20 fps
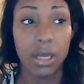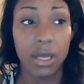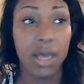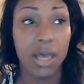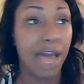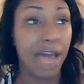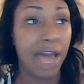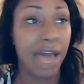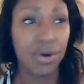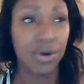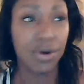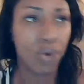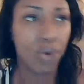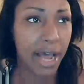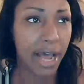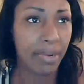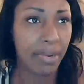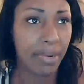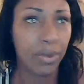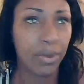I don't know why,
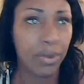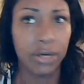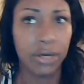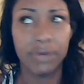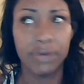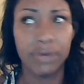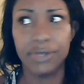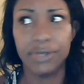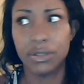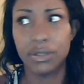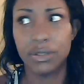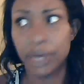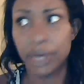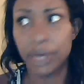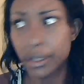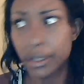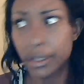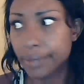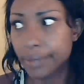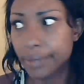but I want to go to
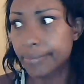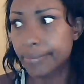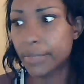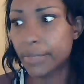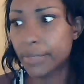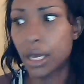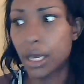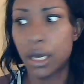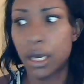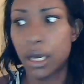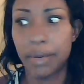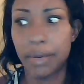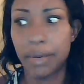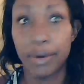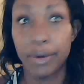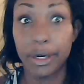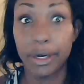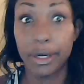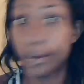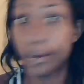Venezuela. I
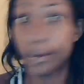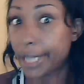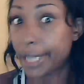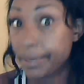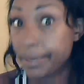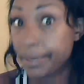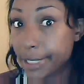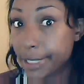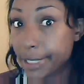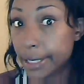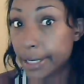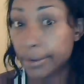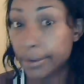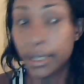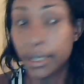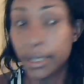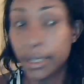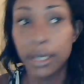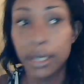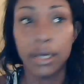want to go to Cape Town.
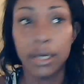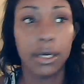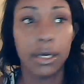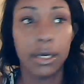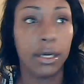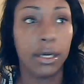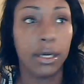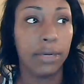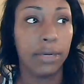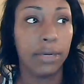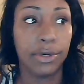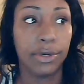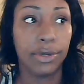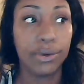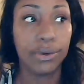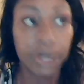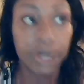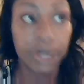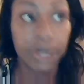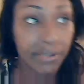I want to go
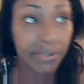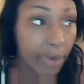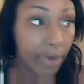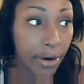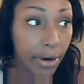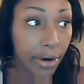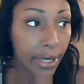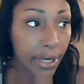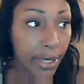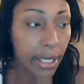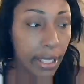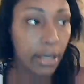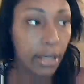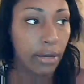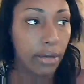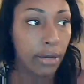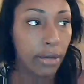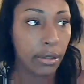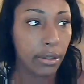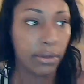on a safari.
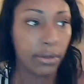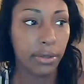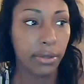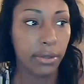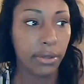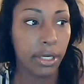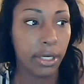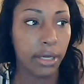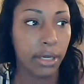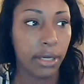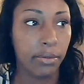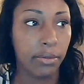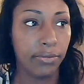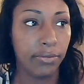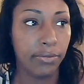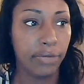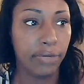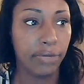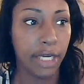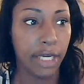
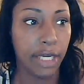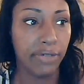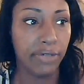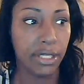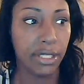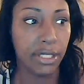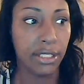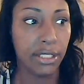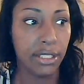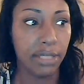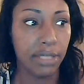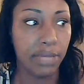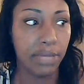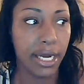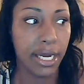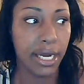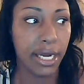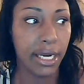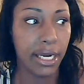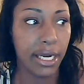I've done the zip
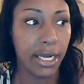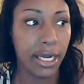lining. I